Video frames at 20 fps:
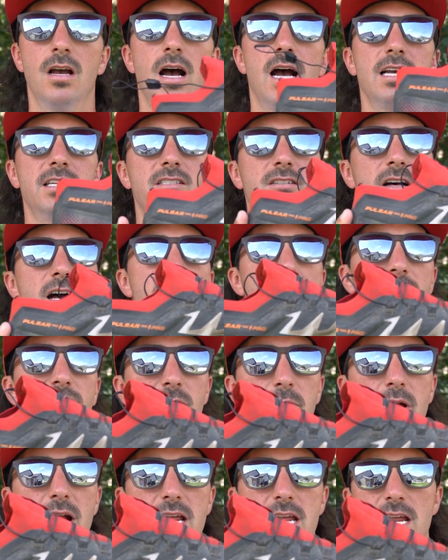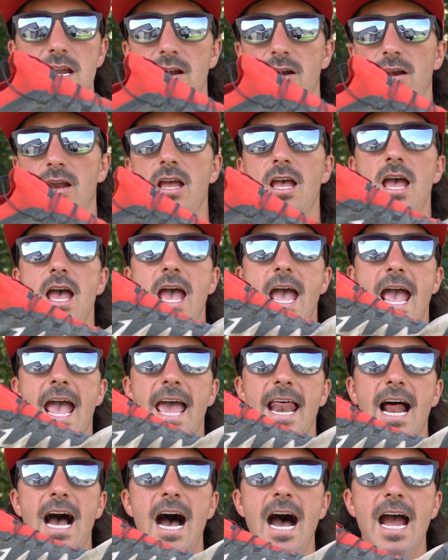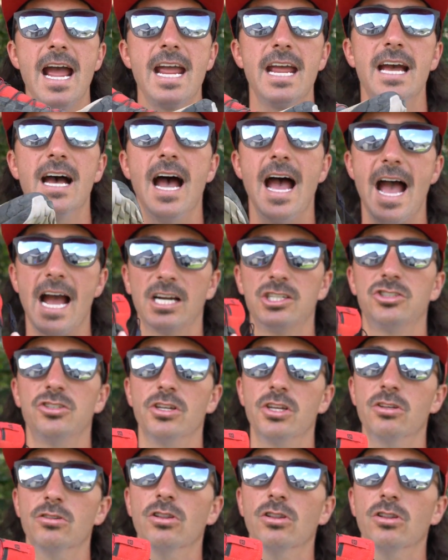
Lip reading: I still have them right here. And I actually